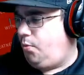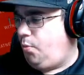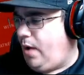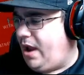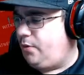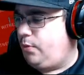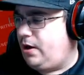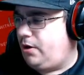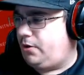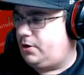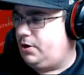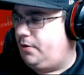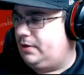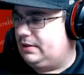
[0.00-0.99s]
when we are
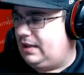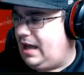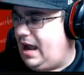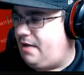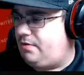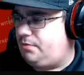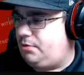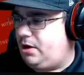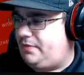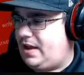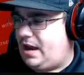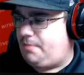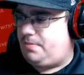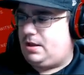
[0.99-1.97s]
going live, and we'll have
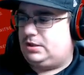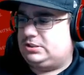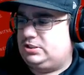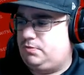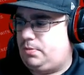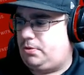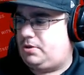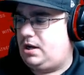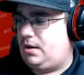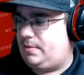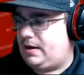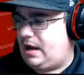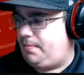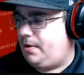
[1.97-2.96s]
that NBL Super Bowl
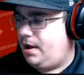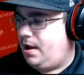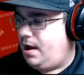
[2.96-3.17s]
coming up